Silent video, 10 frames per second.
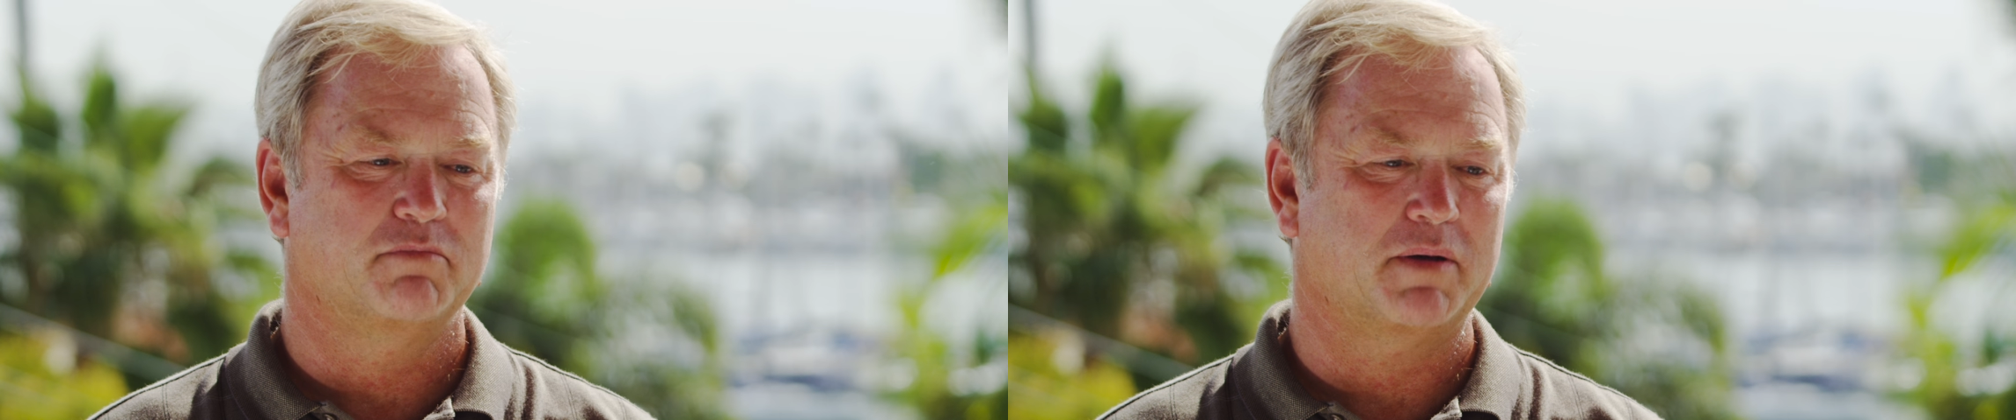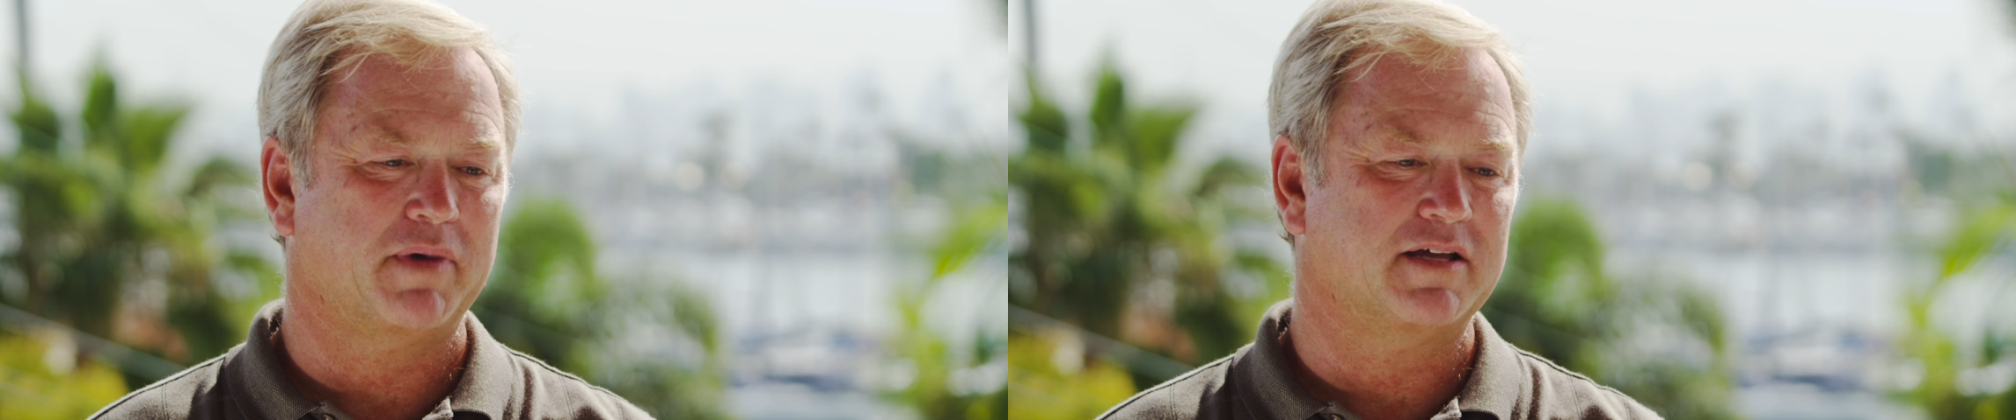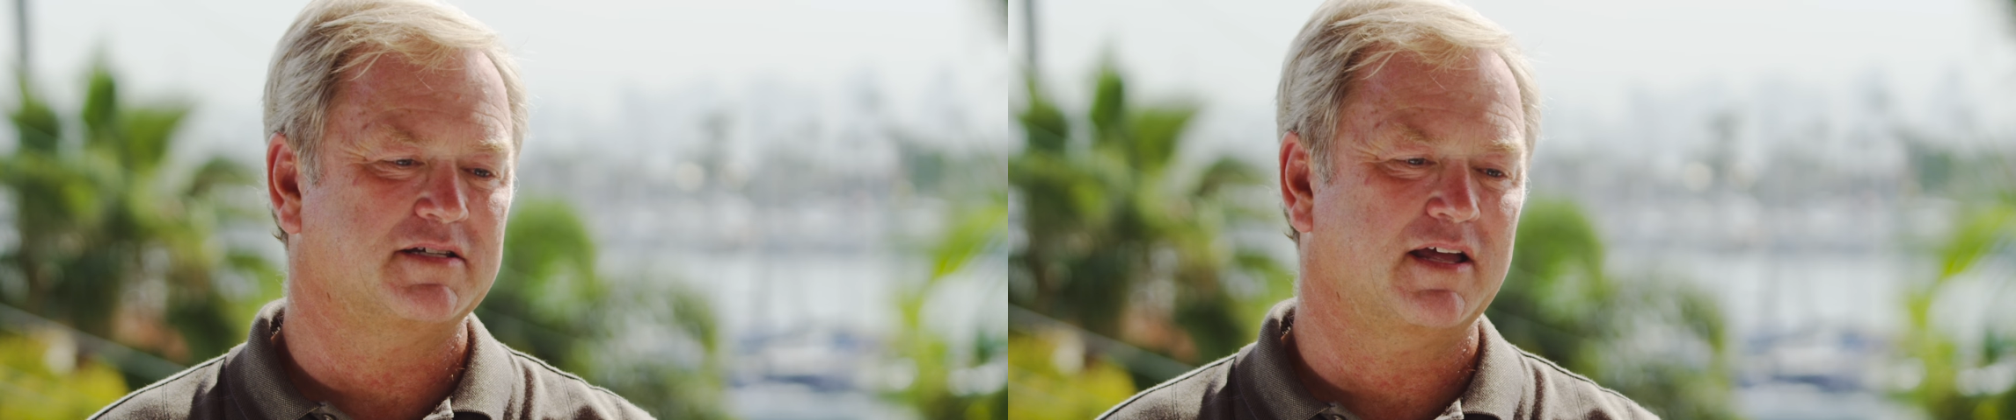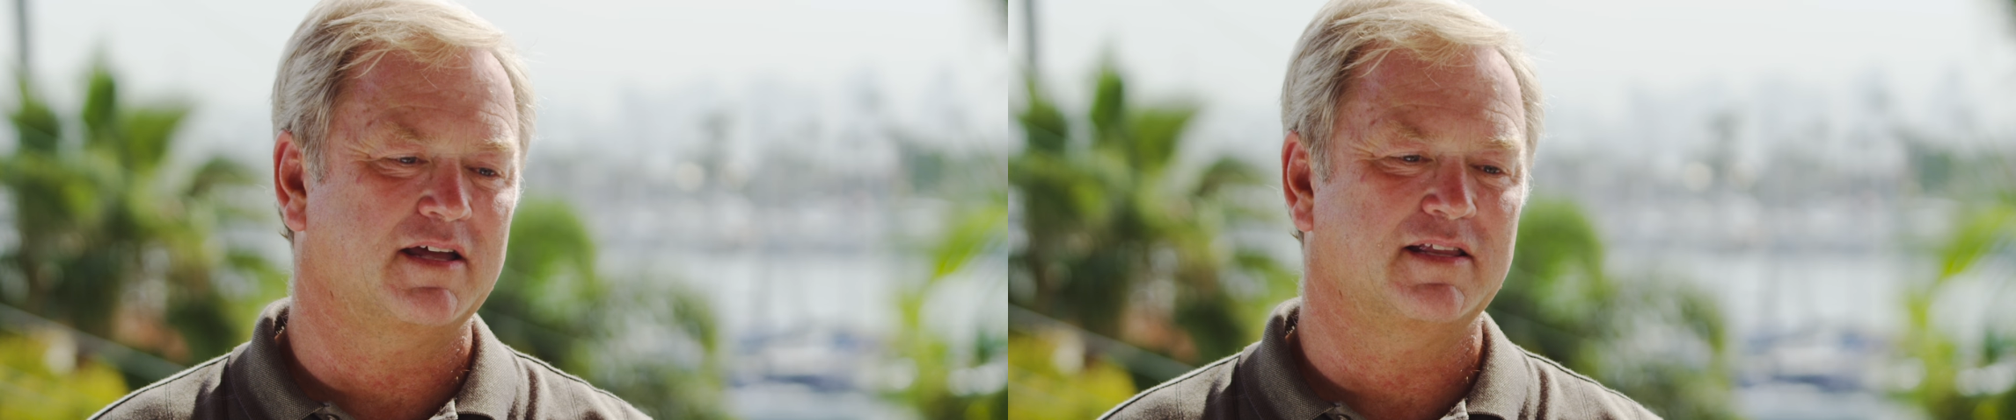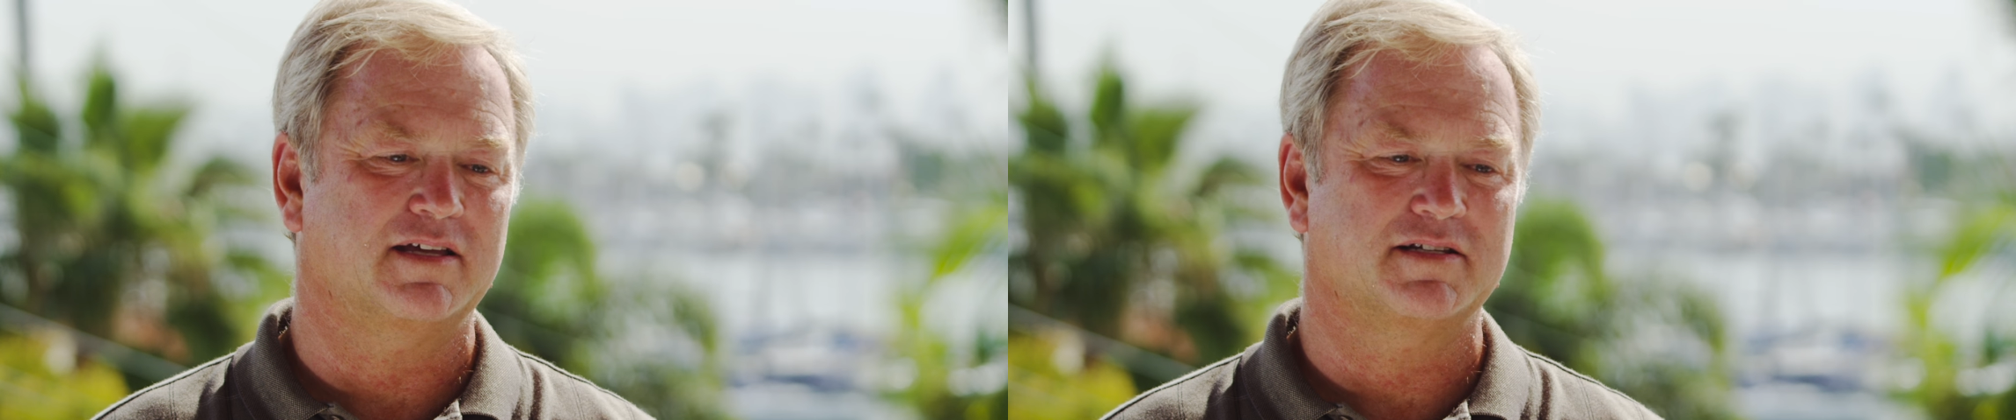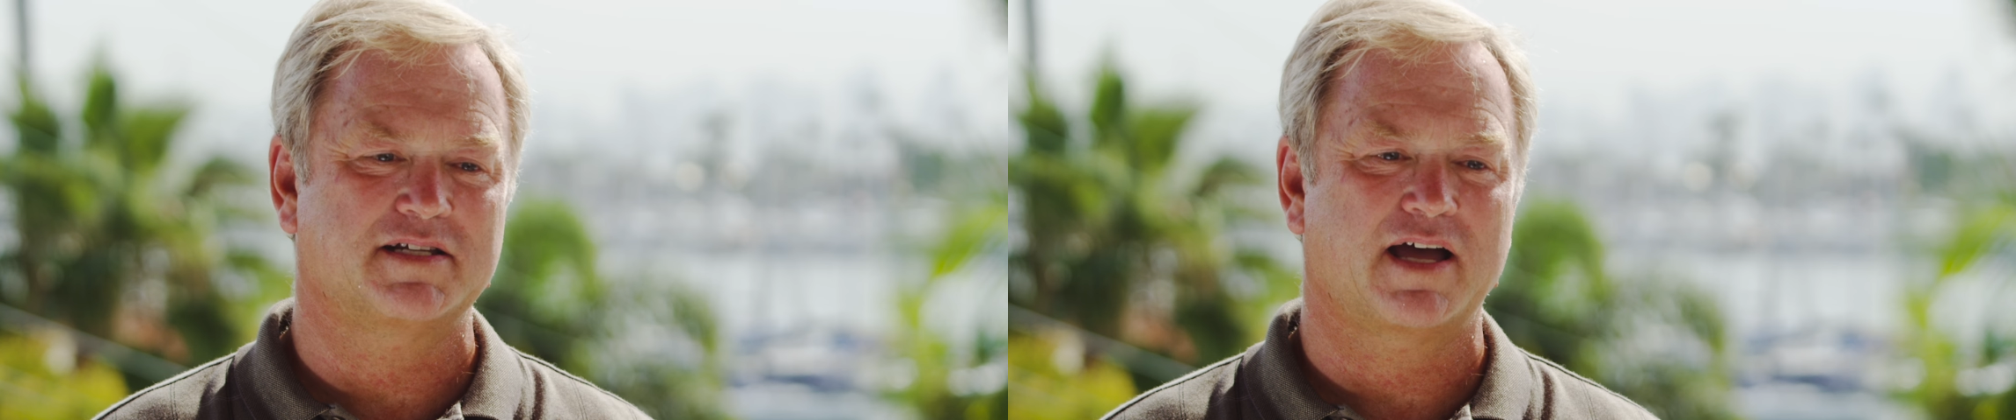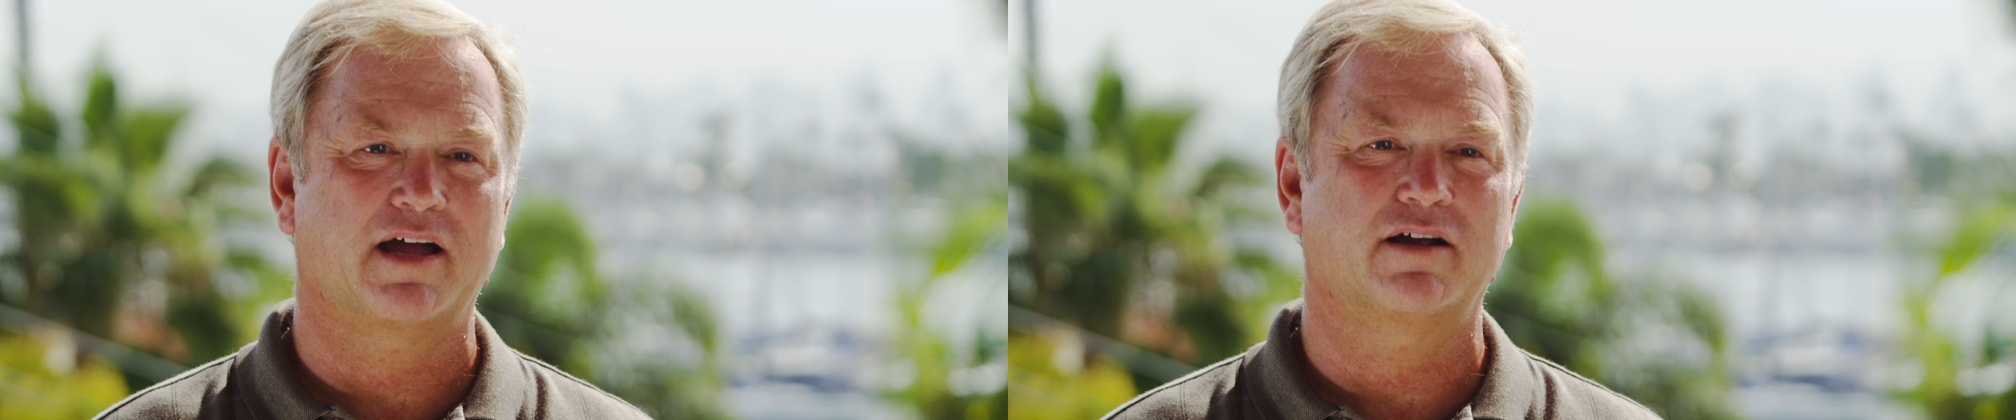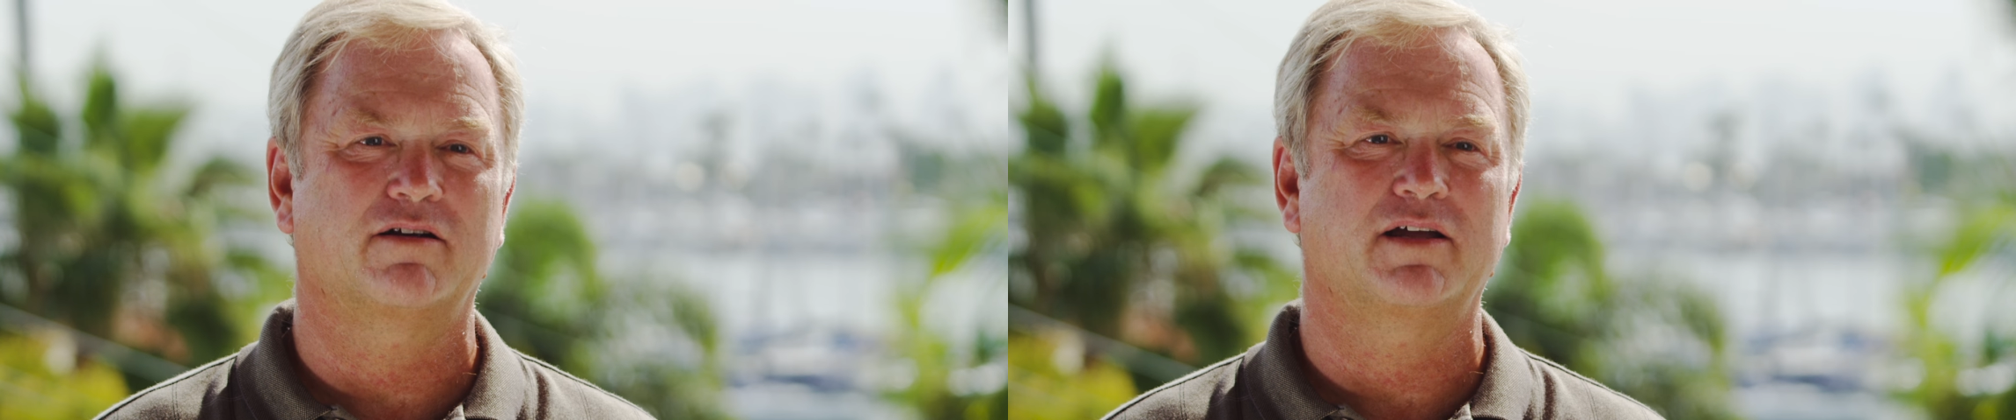But by taking the
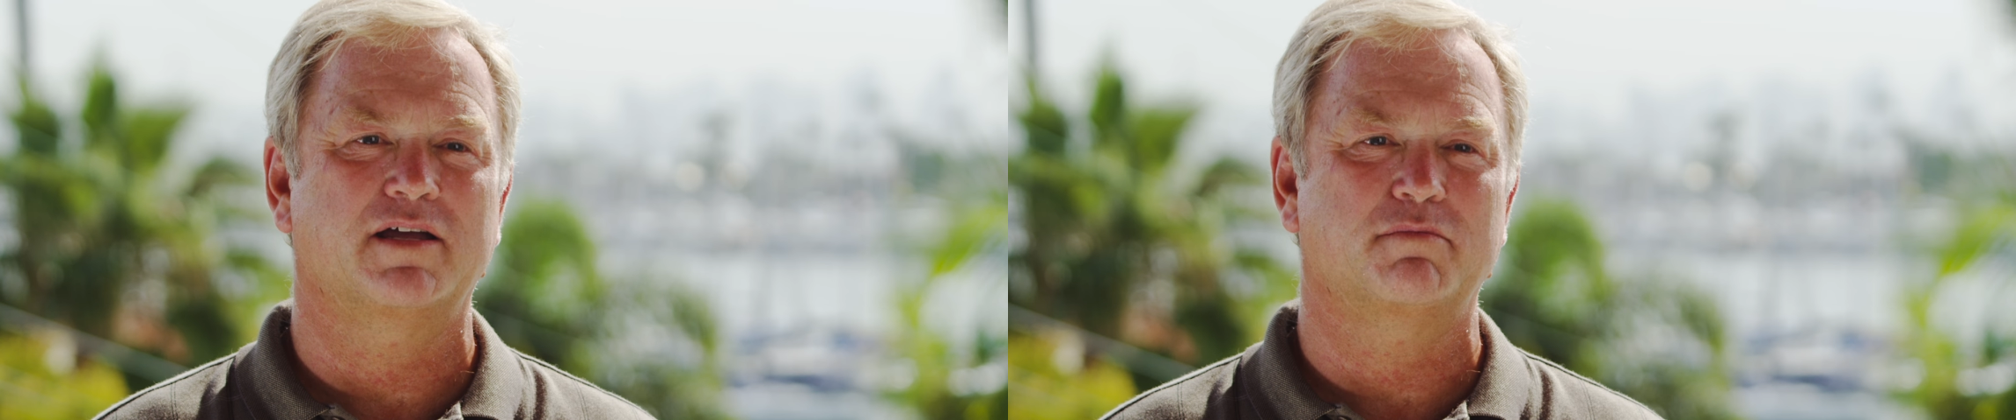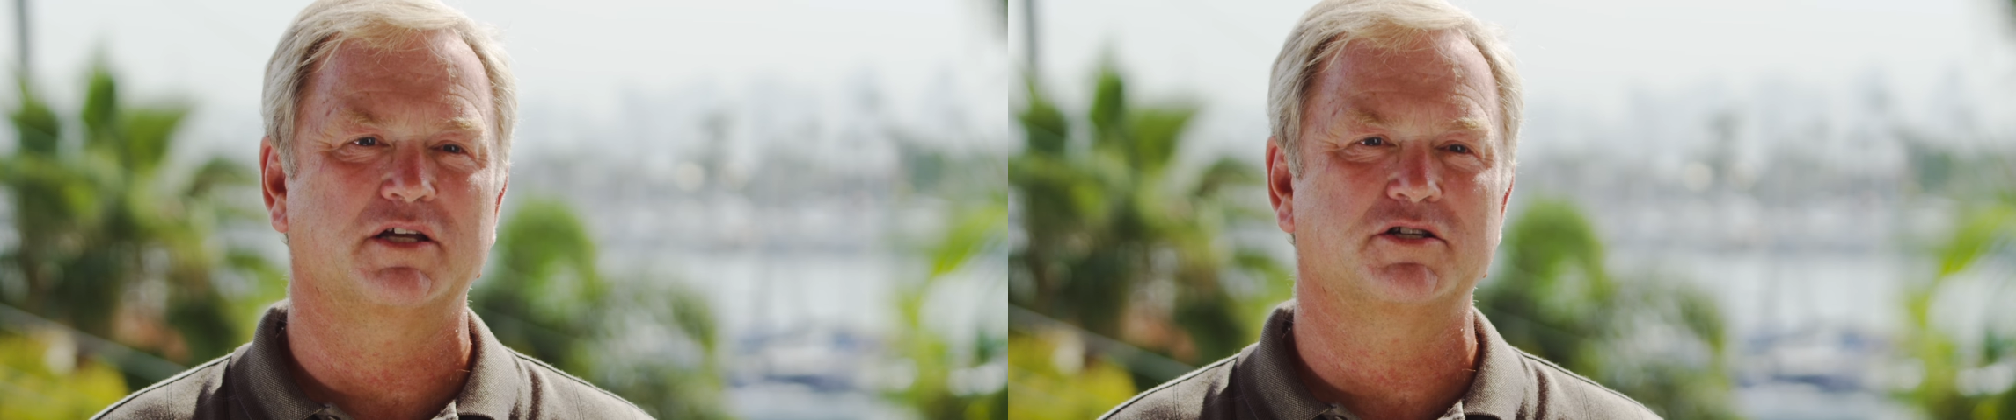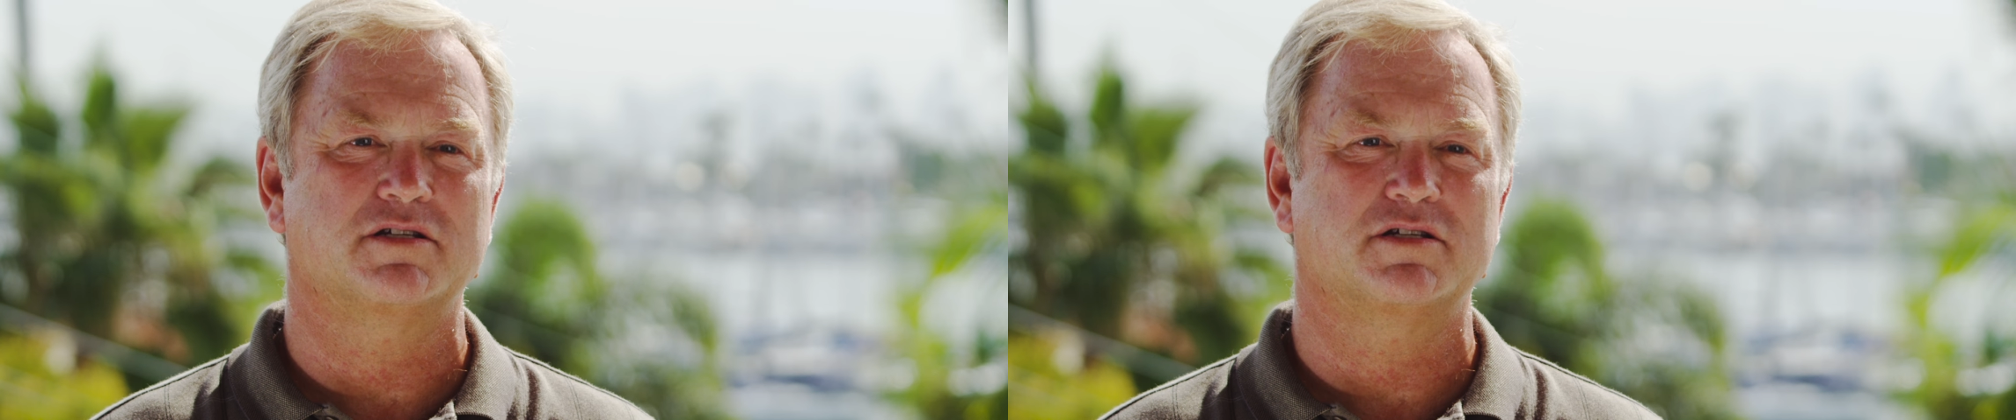entire image